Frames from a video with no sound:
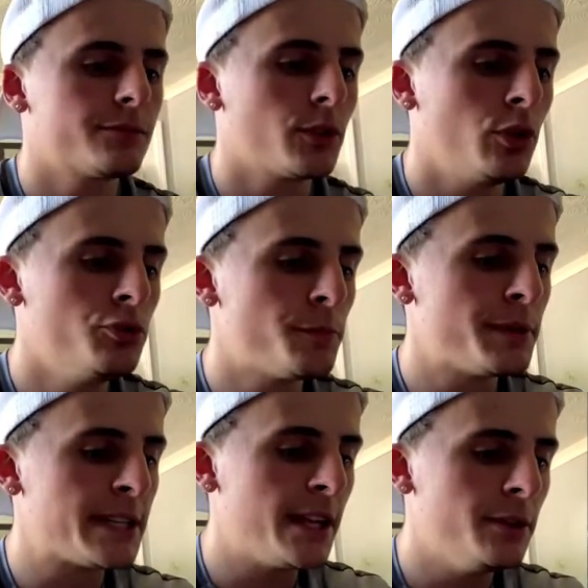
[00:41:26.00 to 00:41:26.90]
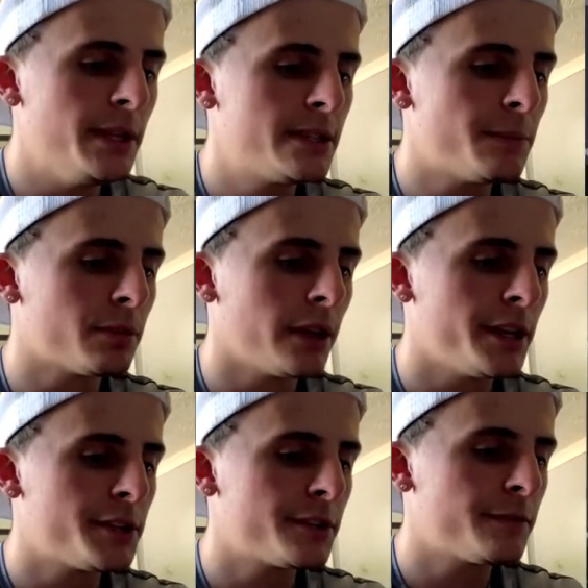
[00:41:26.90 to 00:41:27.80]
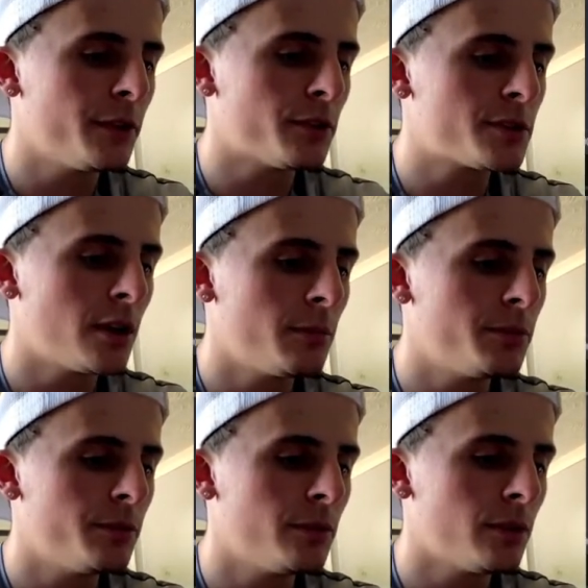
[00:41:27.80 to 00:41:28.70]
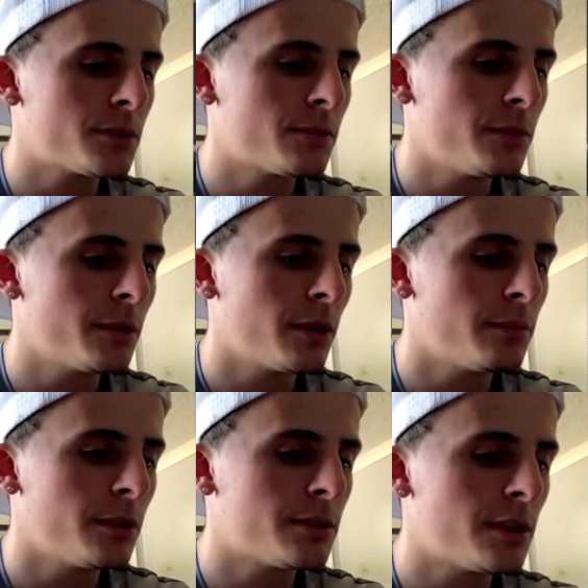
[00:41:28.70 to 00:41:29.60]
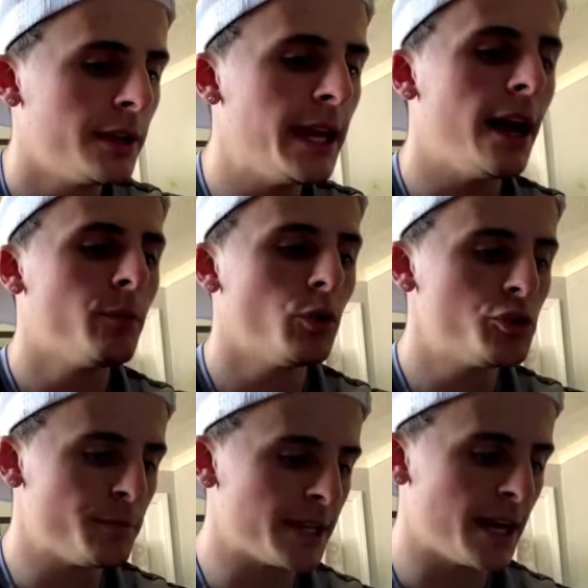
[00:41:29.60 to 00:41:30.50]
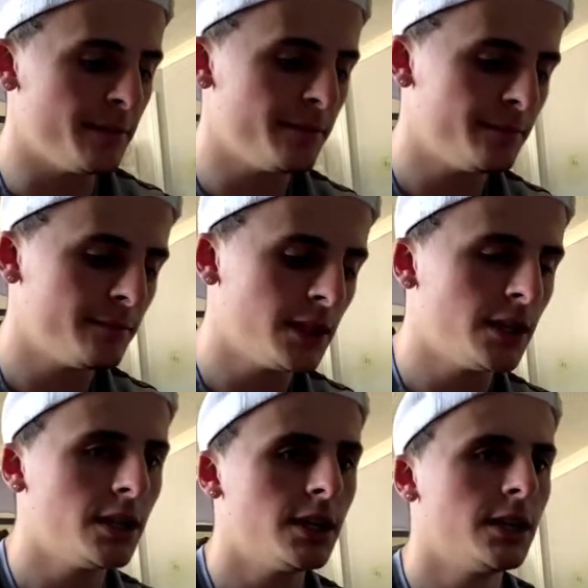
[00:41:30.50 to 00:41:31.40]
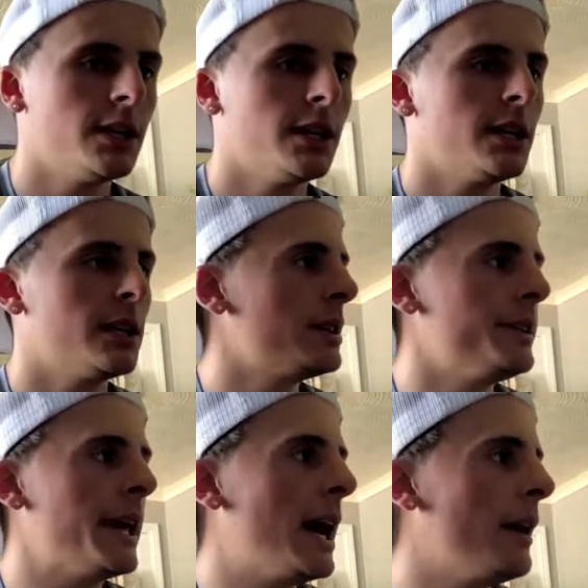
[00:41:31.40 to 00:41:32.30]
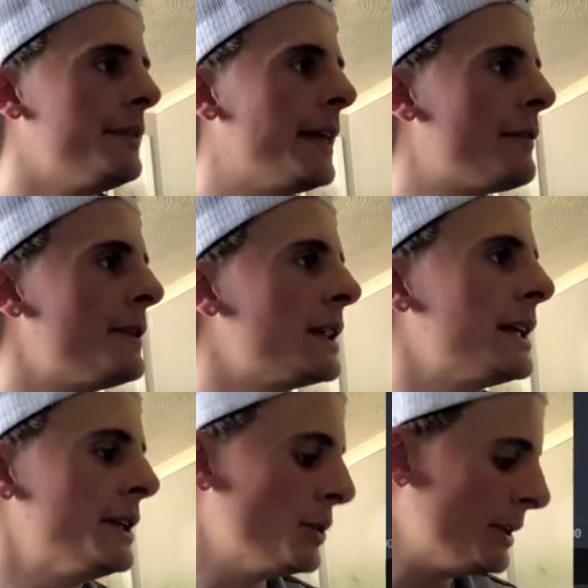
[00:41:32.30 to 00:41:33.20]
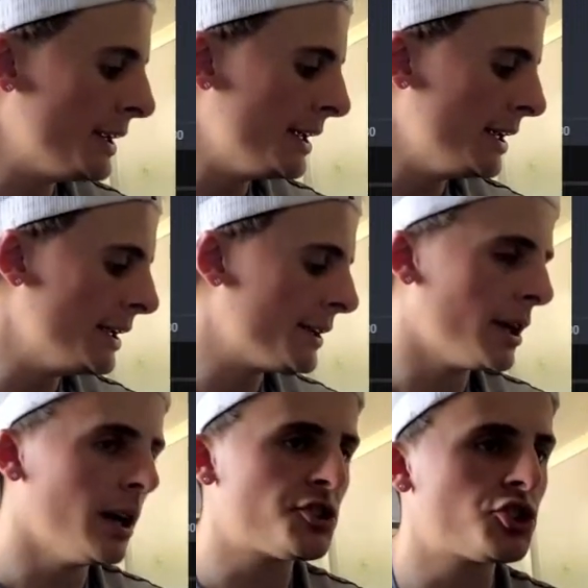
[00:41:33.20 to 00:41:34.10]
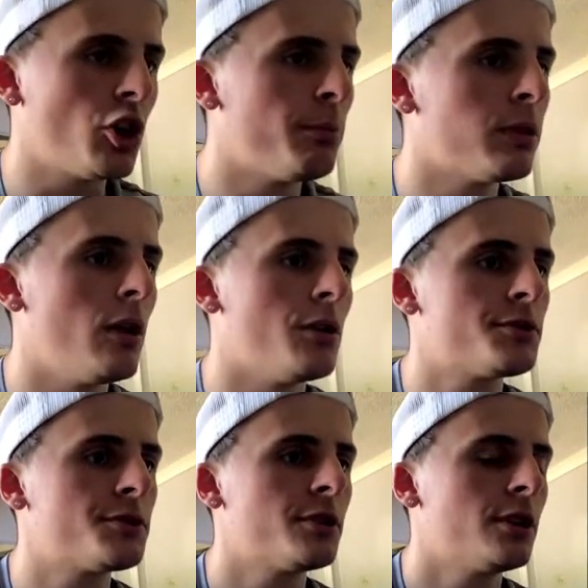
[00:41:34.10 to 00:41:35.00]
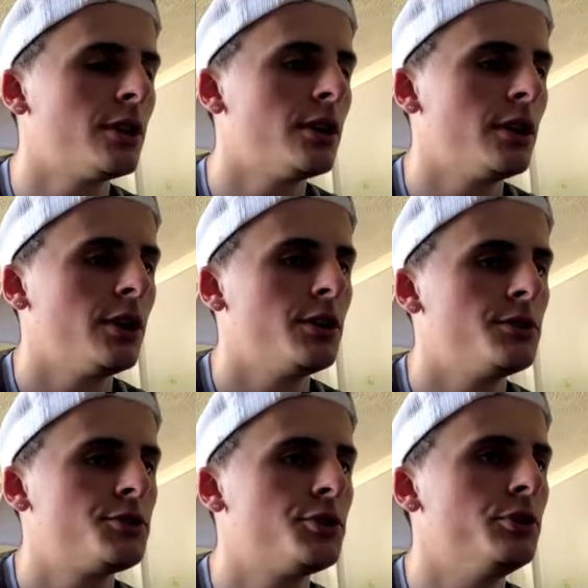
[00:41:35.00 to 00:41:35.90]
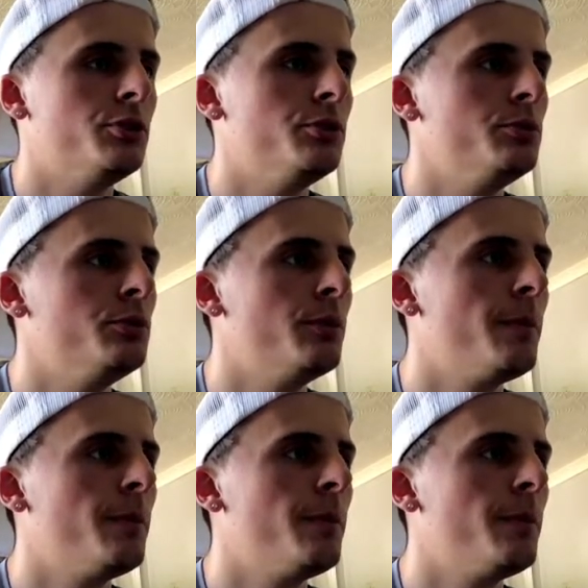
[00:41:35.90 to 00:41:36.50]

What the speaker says: 100% you need to place for your stop. You lost, you can't place it. Yeah, 100%. Yeah, definitely. You need a stop loss to